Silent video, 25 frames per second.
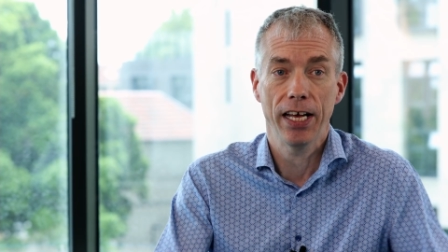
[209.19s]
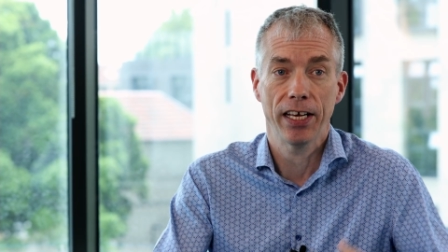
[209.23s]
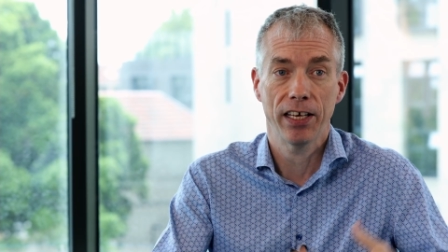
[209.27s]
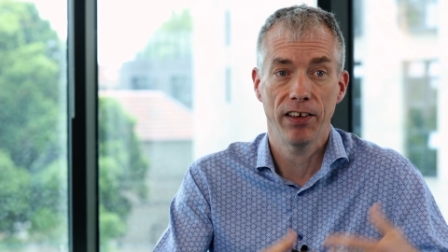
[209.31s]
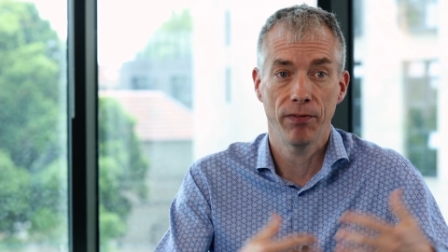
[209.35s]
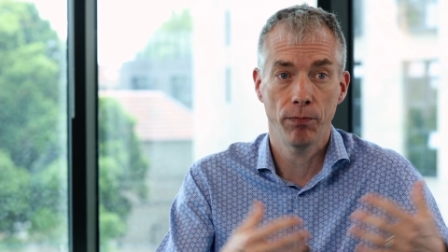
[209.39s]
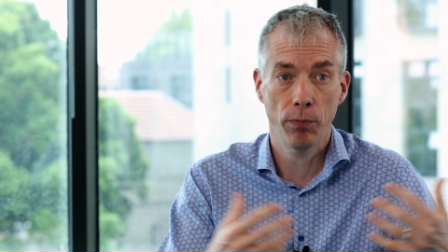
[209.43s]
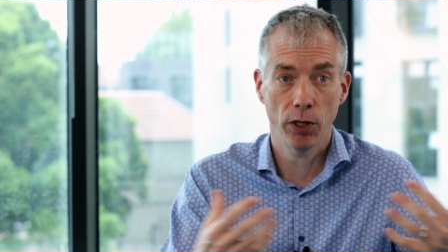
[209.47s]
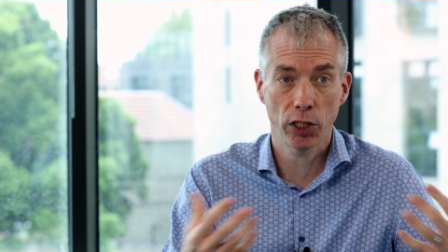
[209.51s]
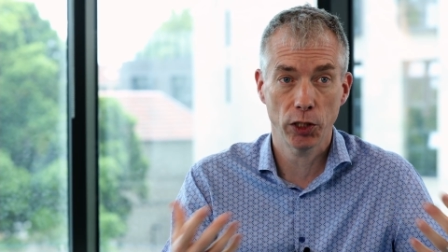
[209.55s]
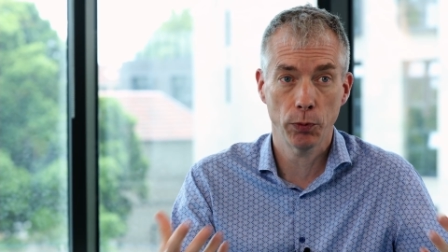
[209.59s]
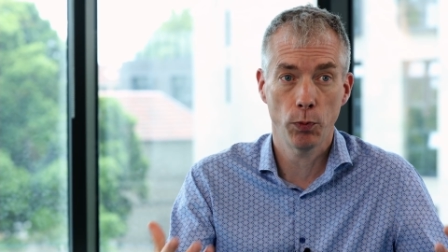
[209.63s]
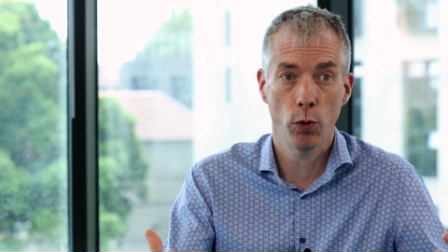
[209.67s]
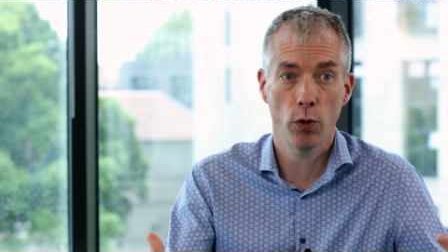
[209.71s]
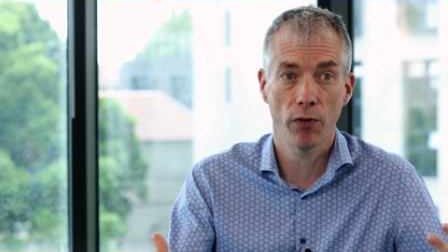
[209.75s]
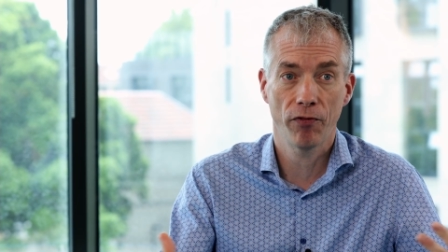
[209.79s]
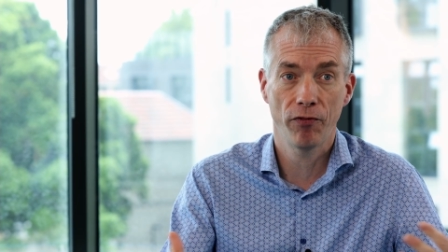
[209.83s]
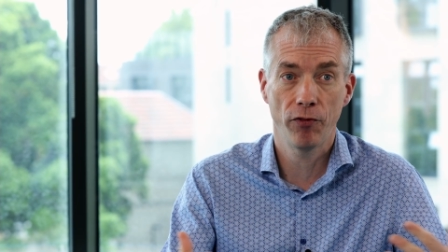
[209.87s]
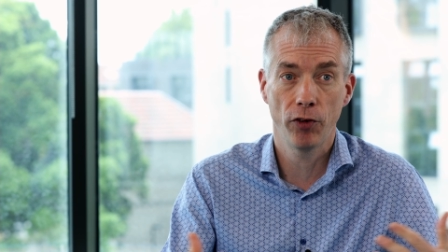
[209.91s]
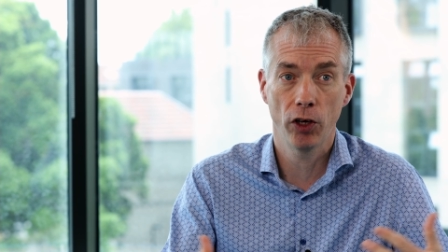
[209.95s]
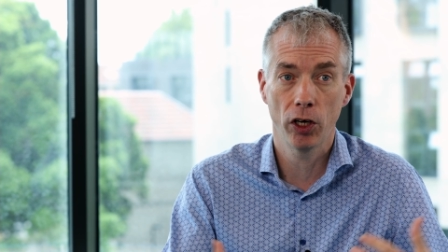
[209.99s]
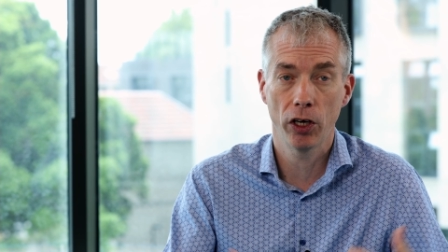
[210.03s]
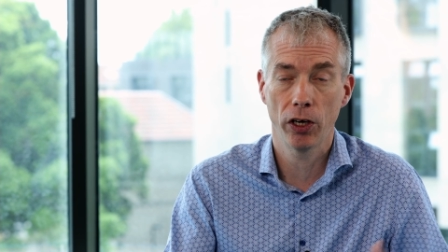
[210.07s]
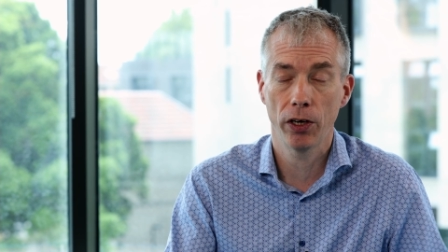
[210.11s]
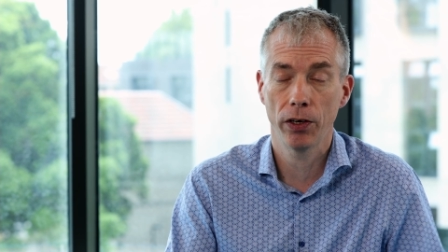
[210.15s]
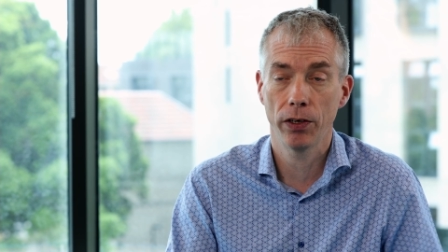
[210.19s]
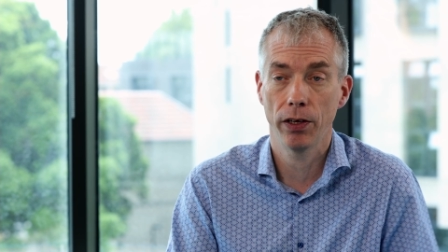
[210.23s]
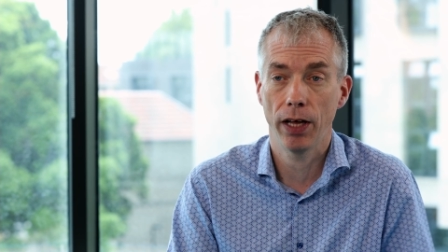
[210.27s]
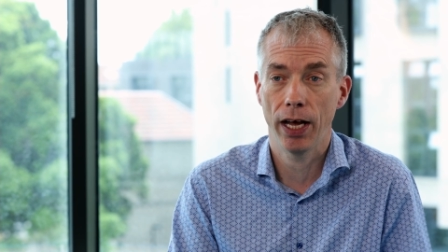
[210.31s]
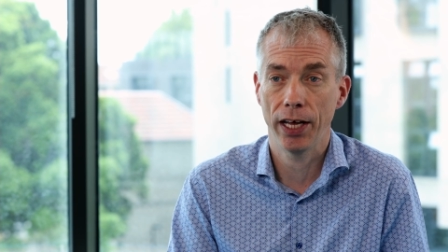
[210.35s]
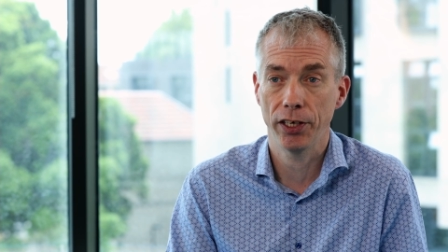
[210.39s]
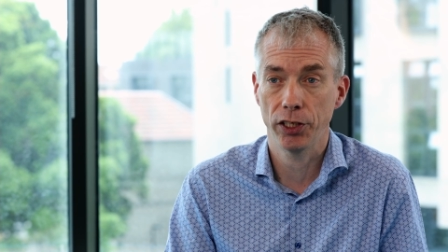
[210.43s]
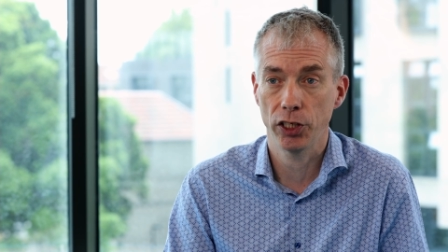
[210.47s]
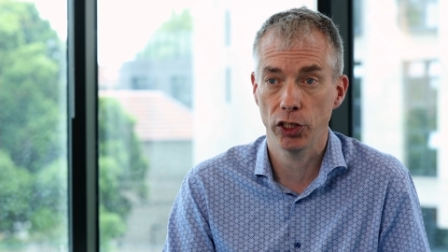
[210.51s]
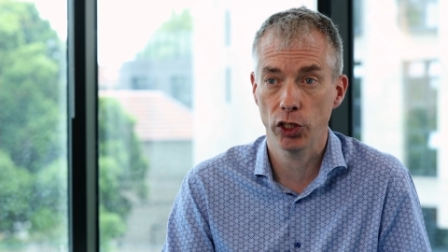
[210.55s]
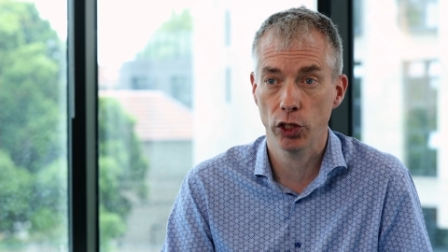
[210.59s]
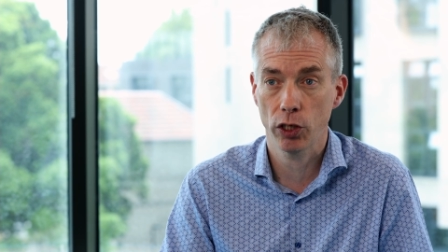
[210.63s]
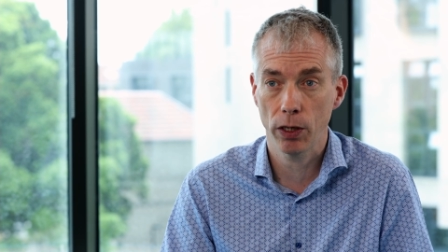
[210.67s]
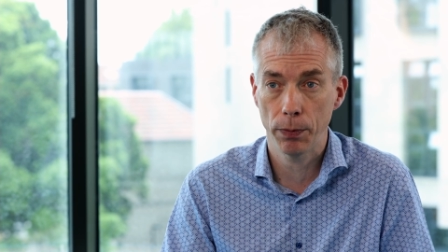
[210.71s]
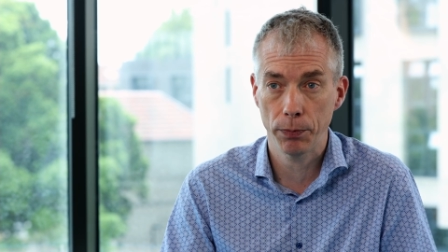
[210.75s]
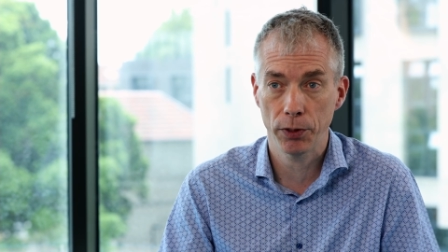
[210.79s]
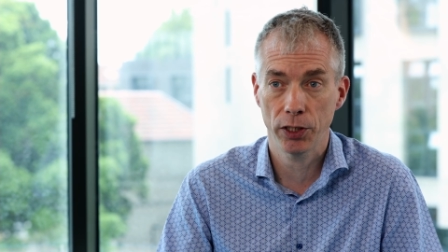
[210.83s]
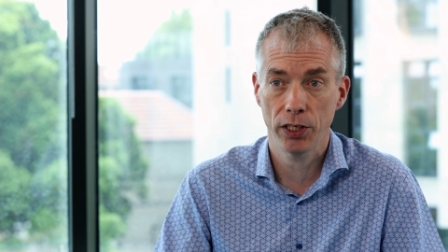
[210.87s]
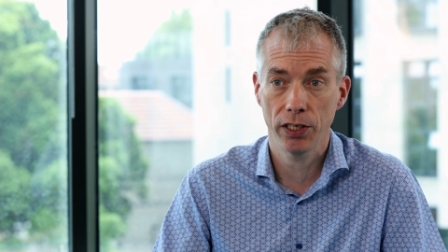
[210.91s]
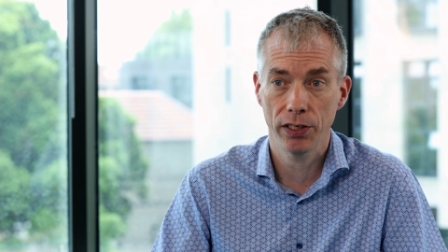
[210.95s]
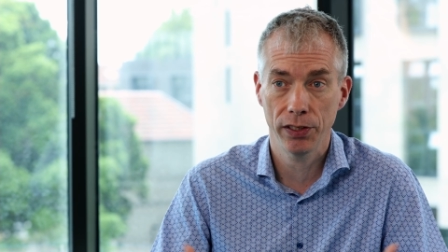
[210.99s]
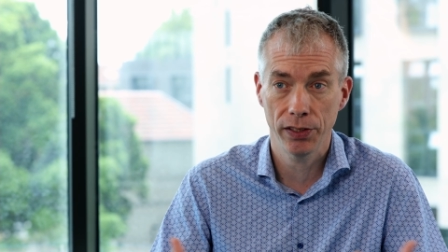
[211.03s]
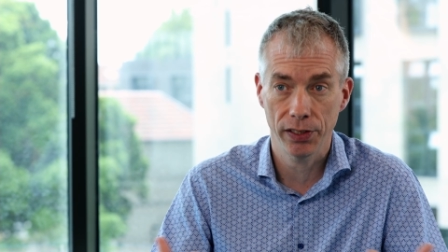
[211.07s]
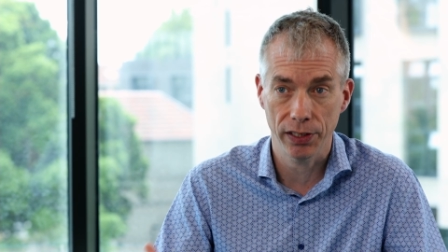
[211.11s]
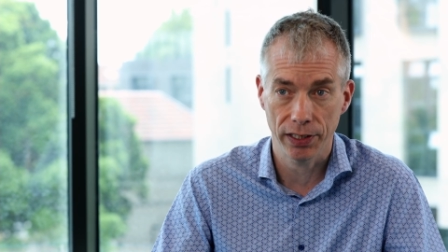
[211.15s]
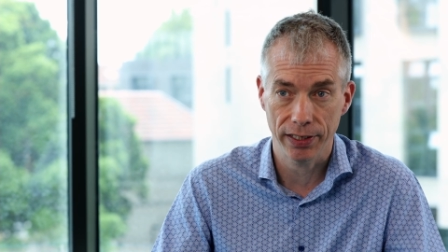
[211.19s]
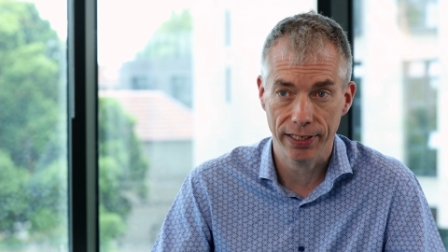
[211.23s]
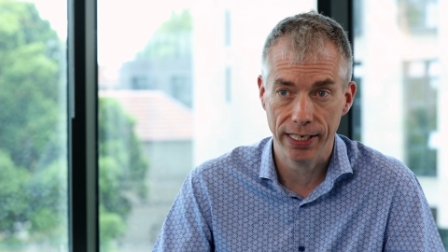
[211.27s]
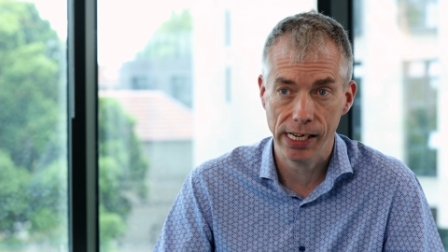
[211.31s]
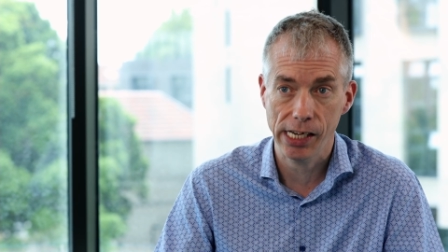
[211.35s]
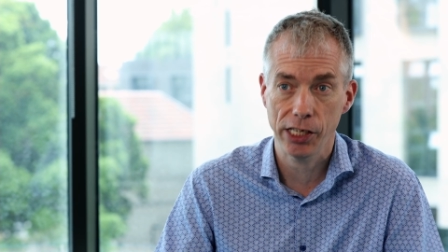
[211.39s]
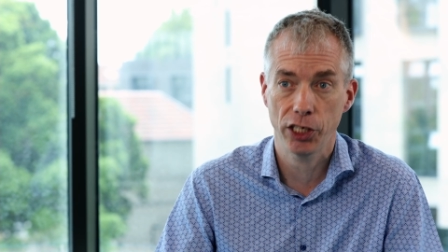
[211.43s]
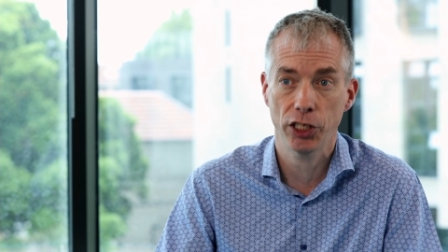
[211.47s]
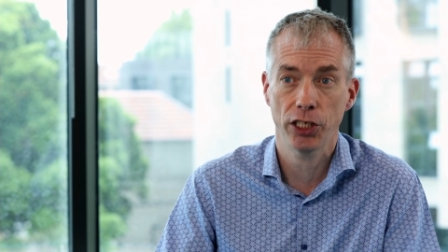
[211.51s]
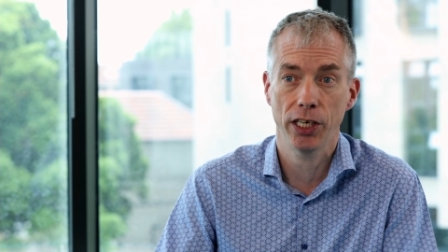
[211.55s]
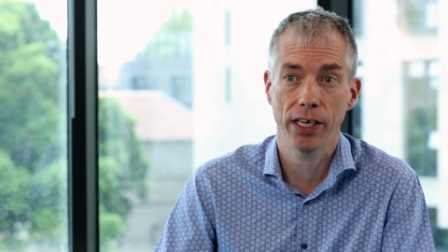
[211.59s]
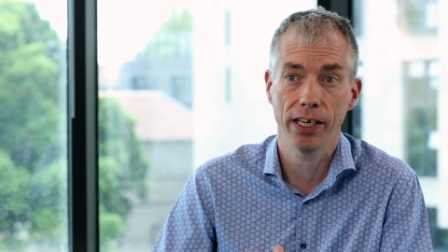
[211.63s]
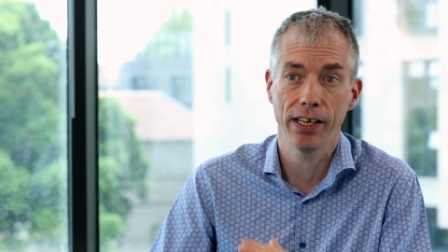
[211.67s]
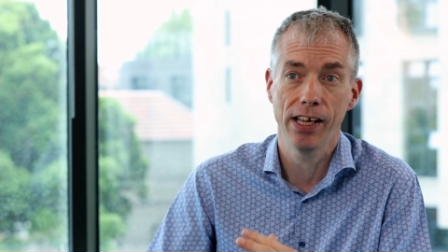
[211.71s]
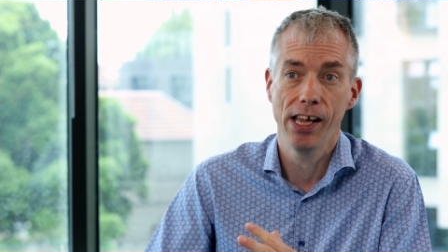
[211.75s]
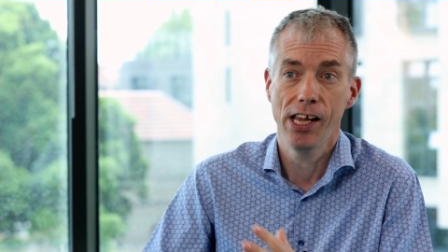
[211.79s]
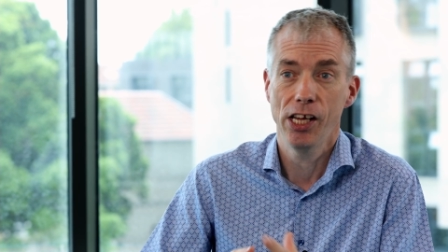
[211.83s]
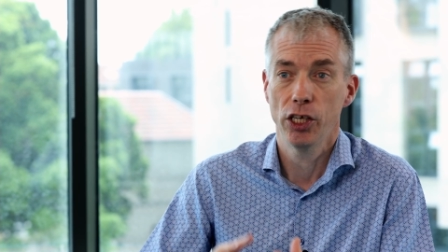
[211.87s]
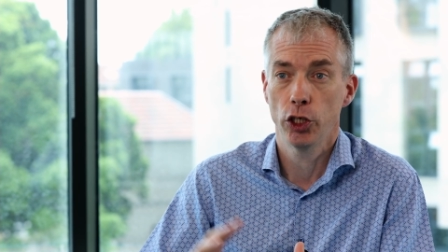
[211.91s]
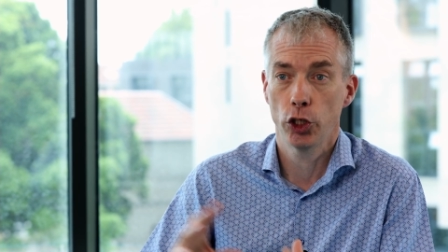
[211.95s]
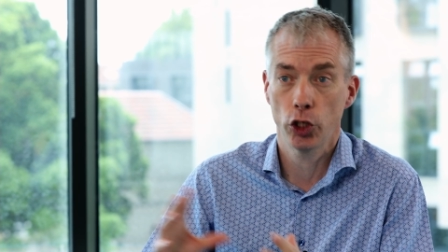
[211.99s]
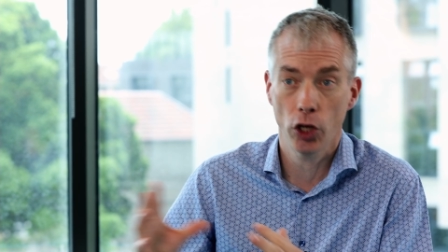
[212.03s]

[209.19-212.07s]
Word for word: give much more fuller descriptions and teaching.